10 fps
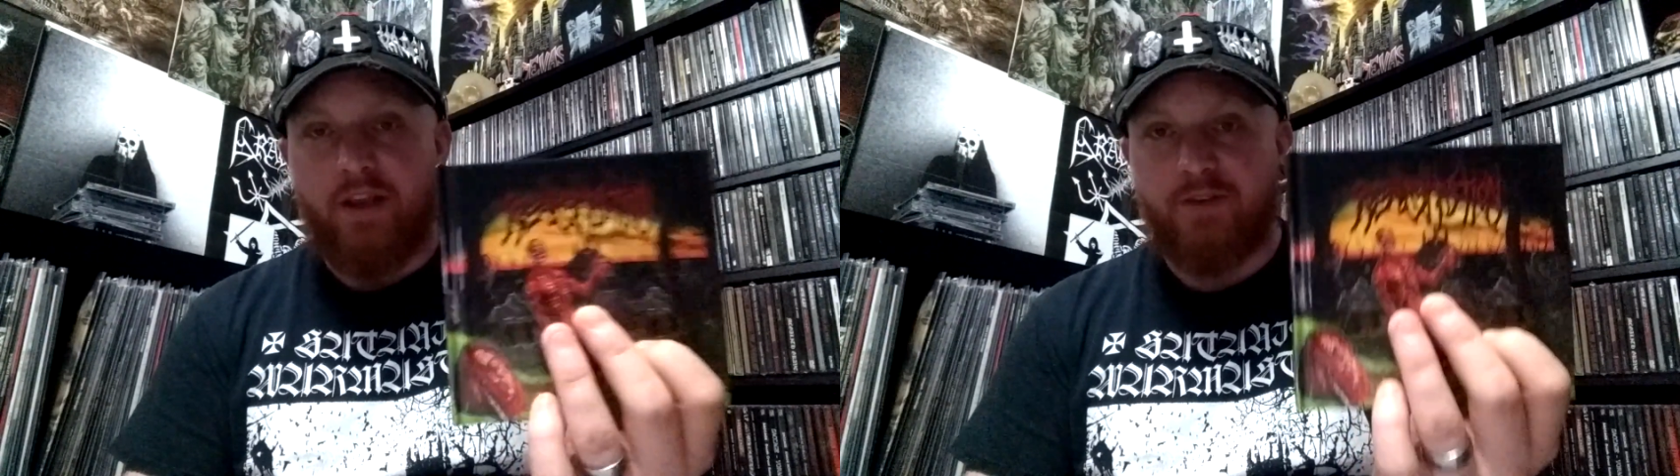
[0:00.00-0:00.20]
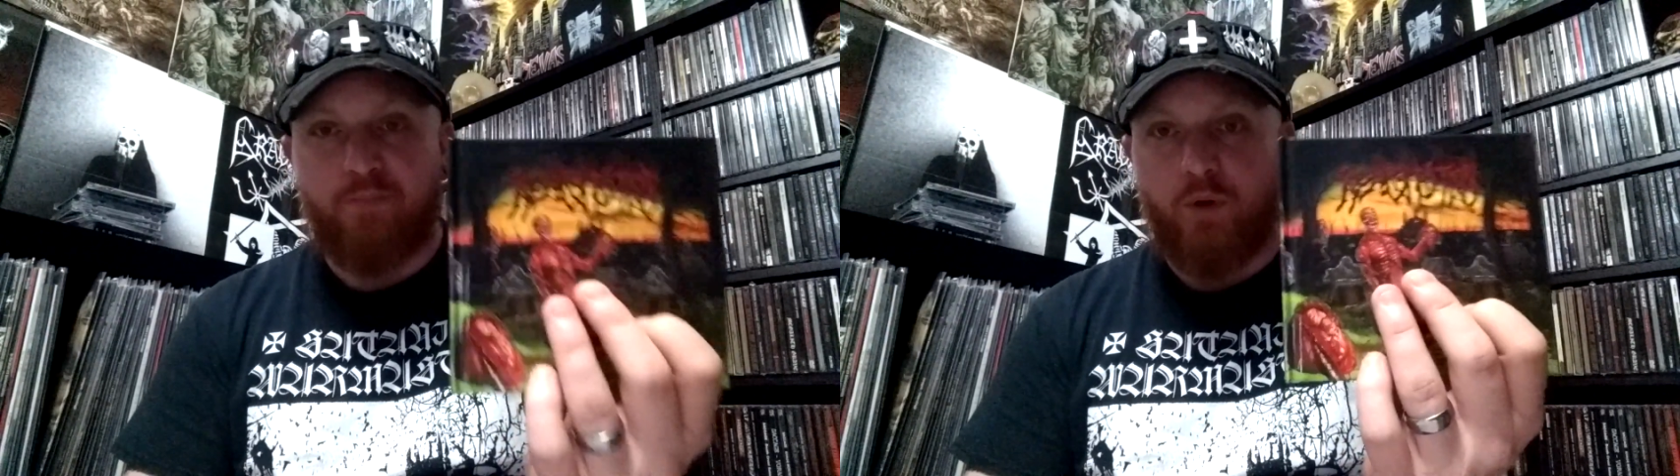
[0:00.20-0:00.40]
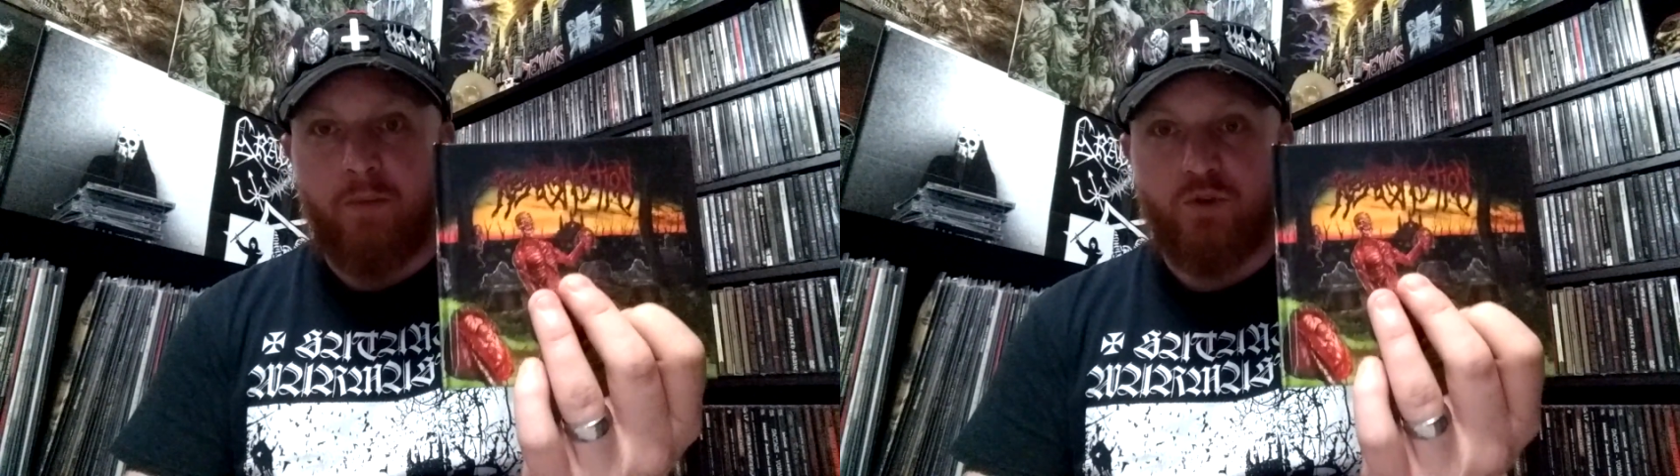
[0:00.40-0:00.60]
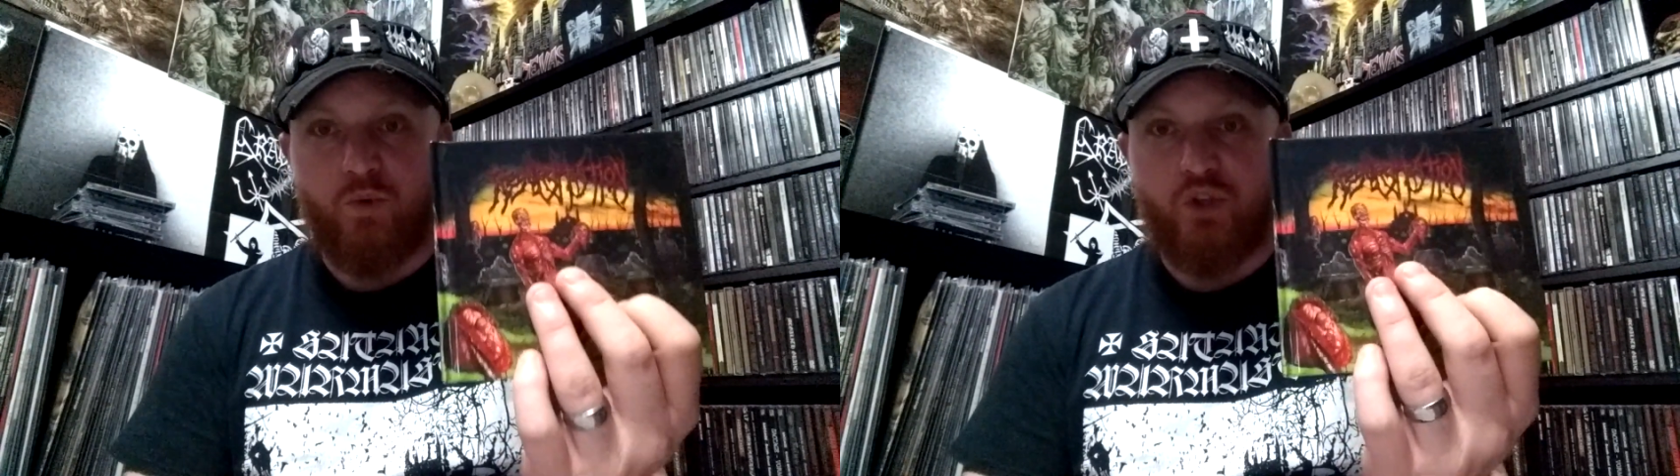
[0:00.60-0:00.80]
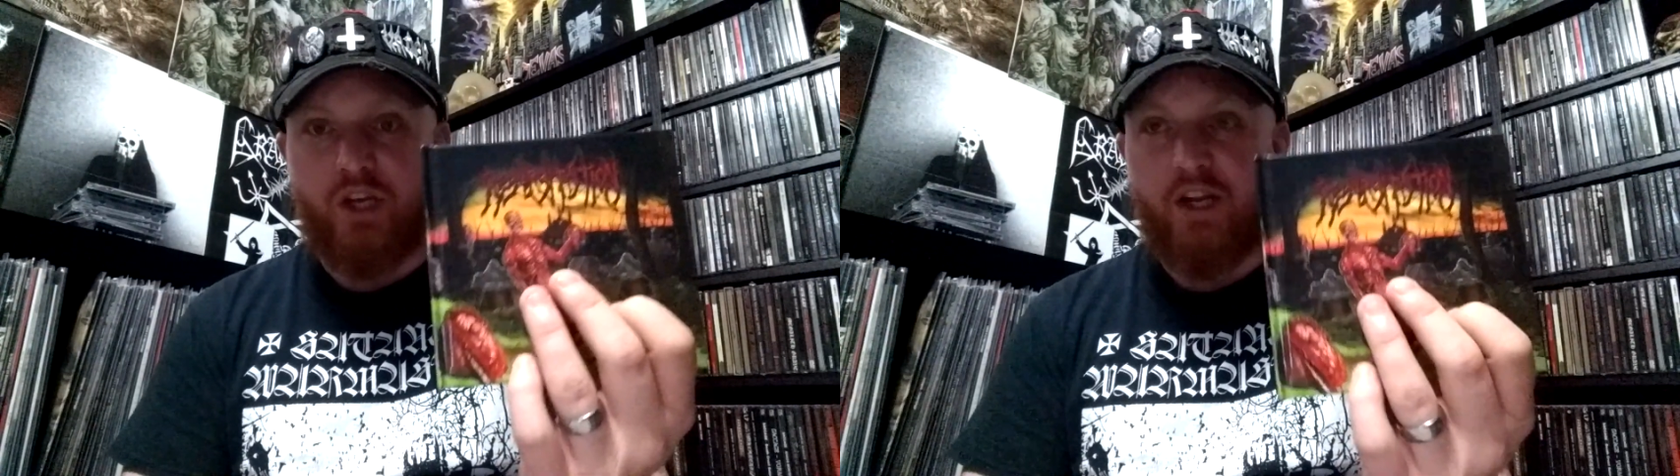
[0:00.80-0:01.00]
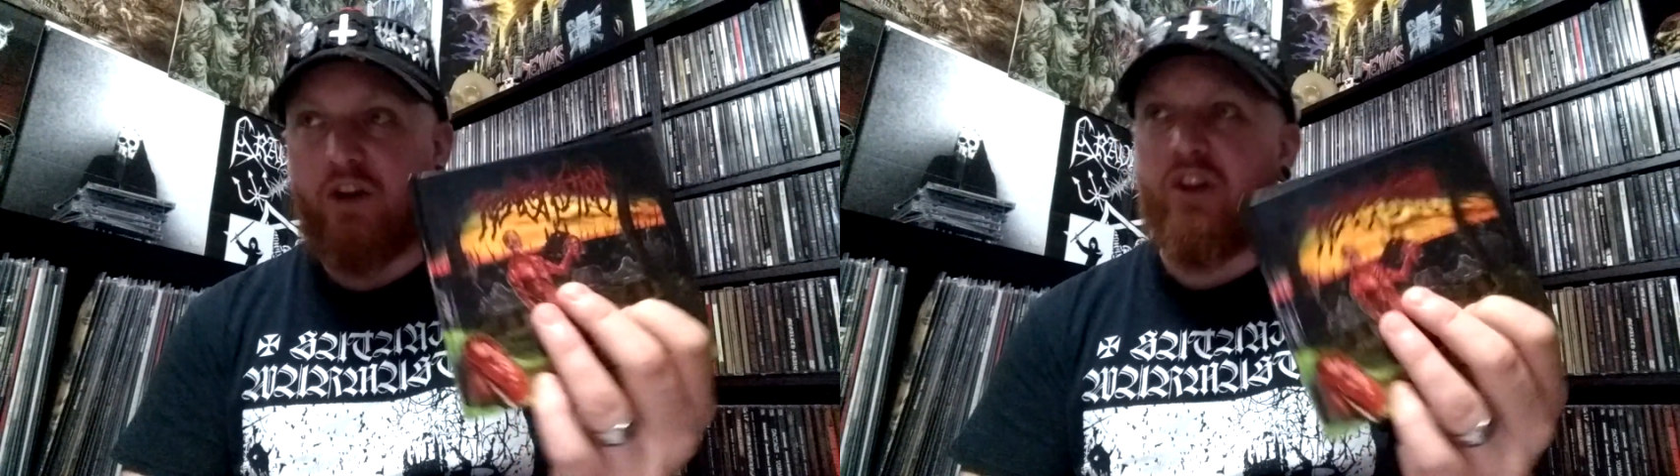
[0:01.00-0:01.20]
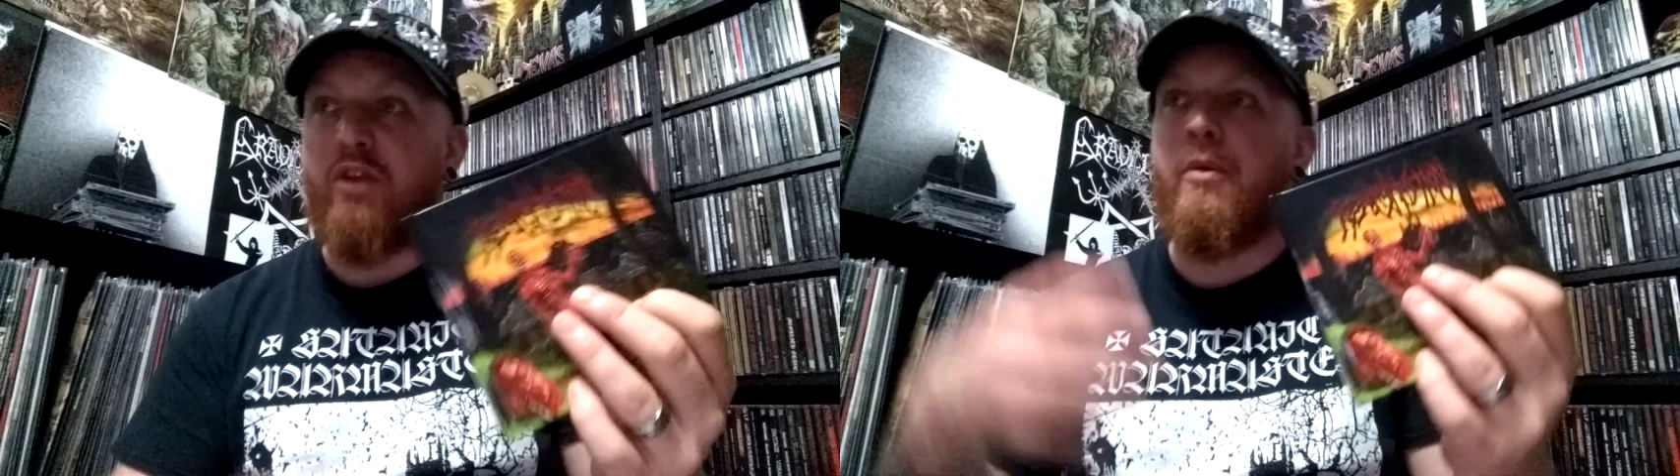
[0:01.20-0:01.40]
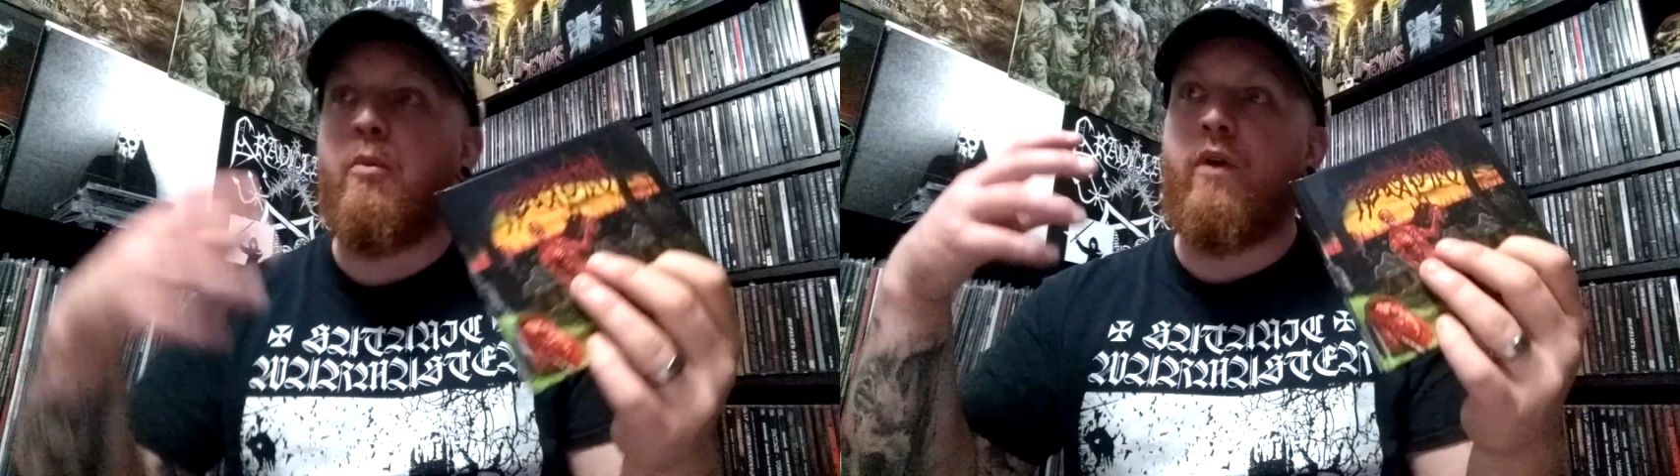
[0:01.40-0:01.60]
and that's pretty much what you get here. A
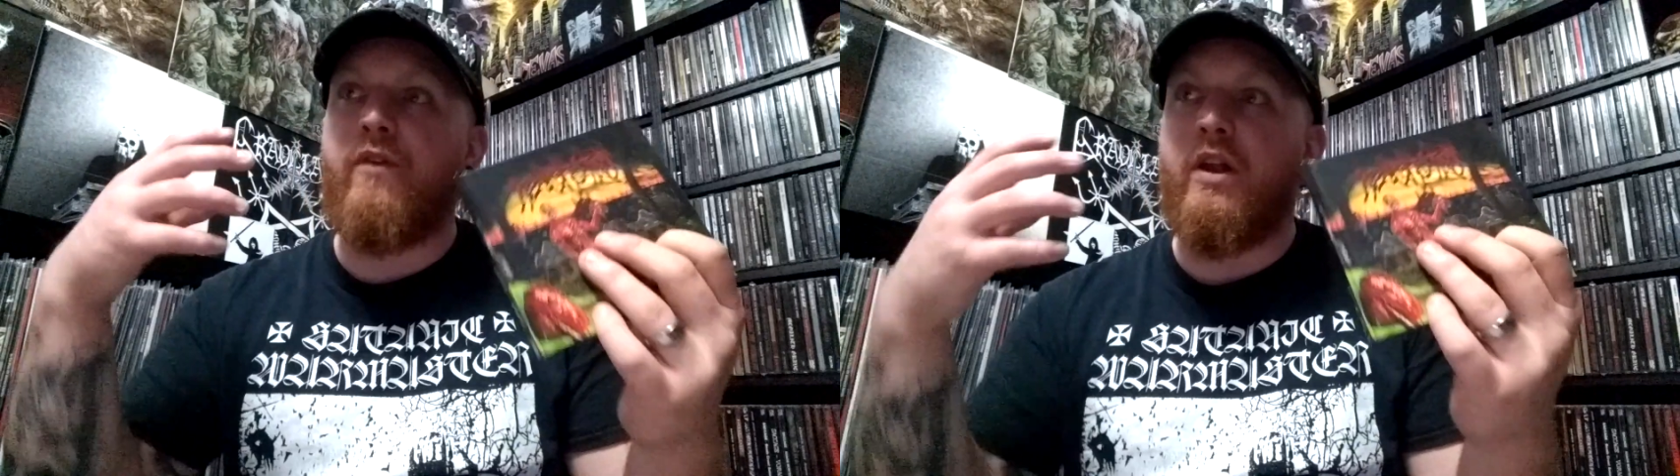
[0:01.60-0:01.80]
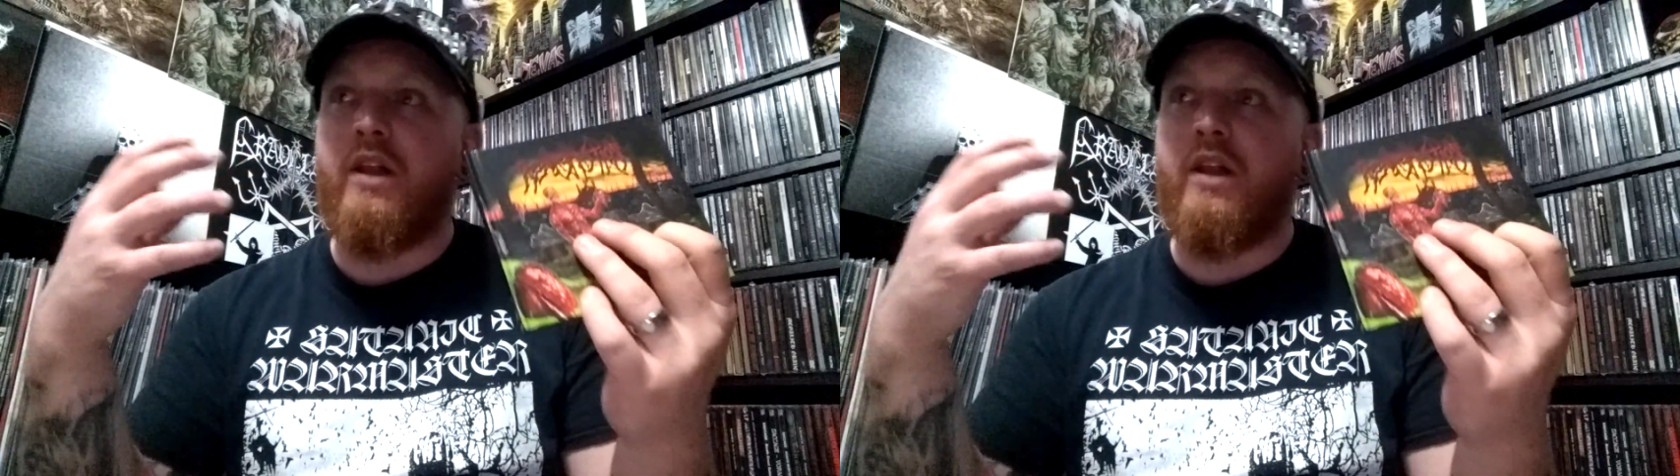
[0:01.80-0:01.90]
little bit more of